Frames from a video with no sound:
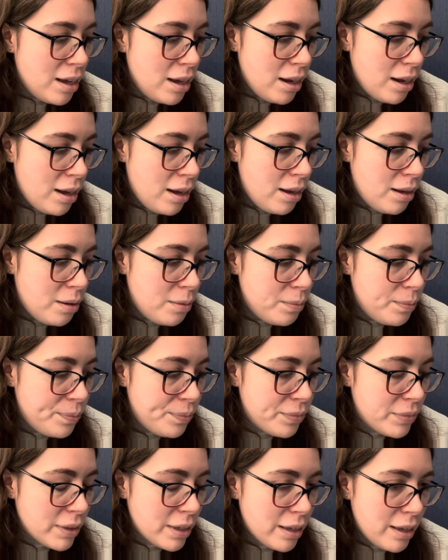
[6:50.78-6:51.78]

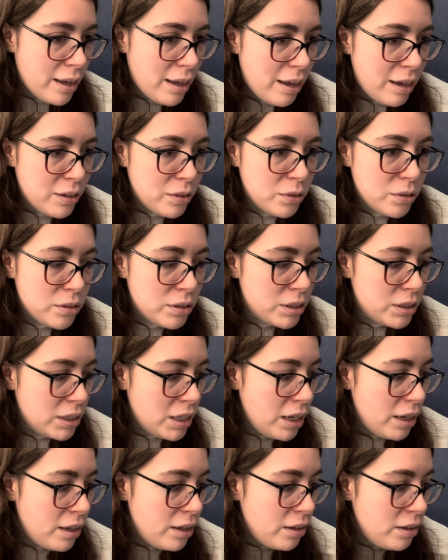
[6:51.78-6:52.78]
I
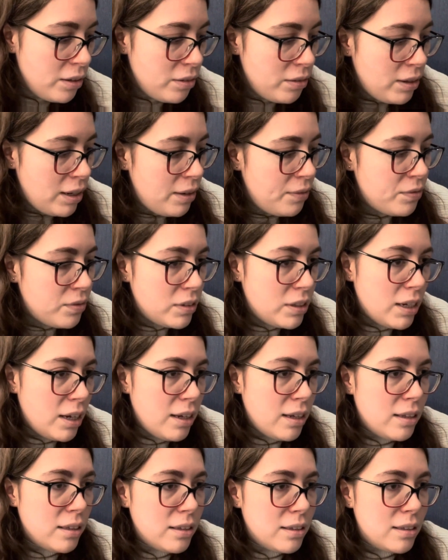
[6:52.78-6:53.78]
also have
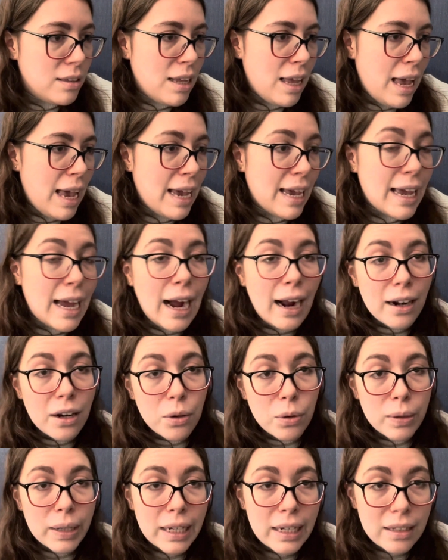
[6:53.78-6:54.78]
done a
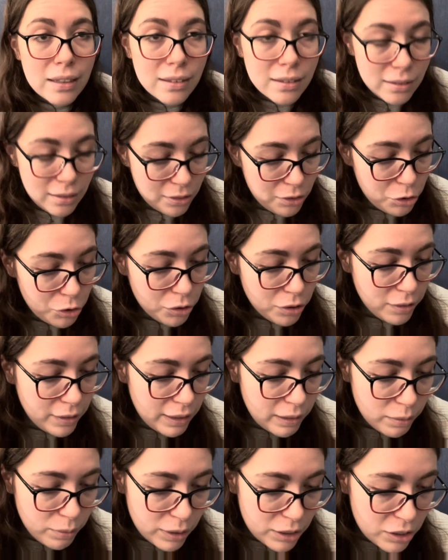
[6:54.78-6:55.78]
Halloween
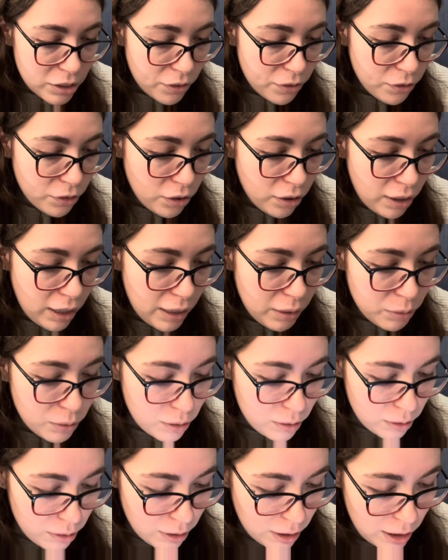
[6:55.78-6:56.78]
drawing, which I thought I
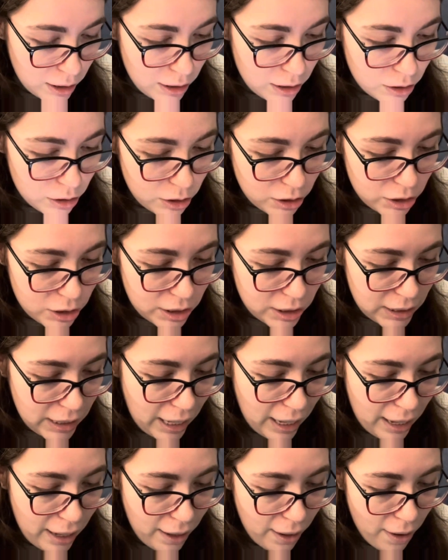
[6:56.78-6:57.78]
will just
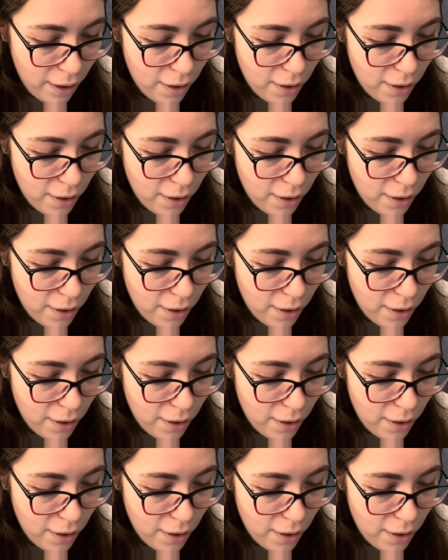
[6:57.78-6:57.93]
share.